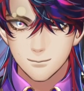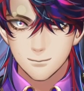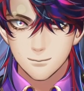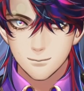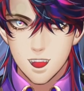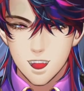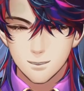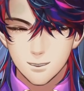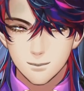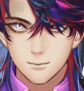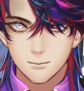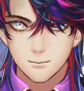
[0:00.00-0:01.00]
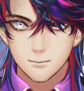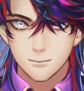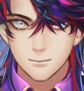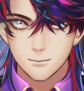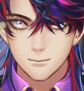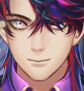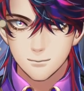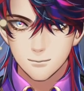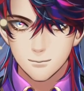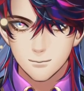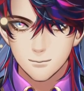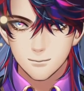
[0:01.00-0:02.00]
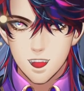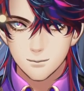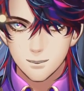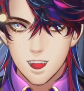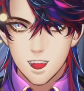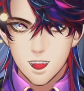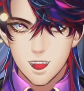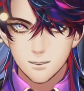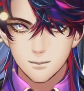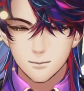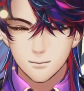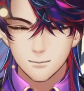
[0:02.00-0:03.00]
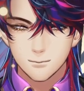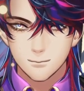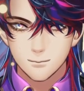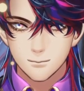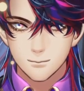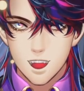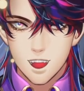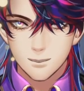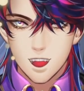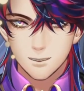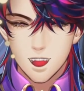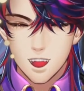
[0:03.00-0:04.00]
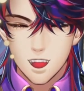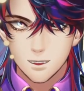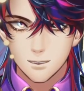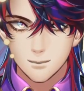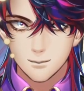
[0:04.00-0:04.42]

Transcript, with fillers: Debt? Wait, shoot! Well, the thing is...